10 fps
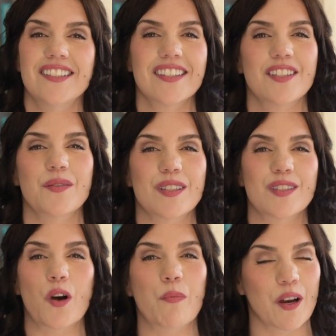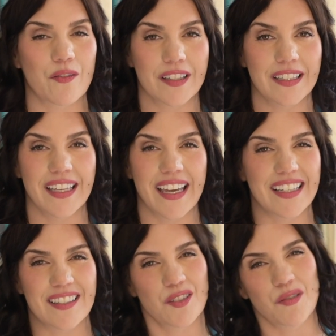just do it so perfectly, and
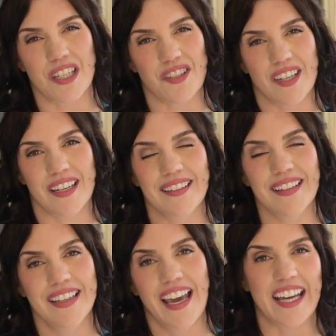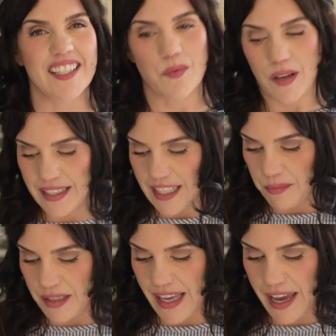it's tradition. I just want to keep
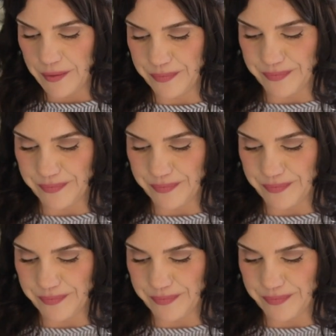to that.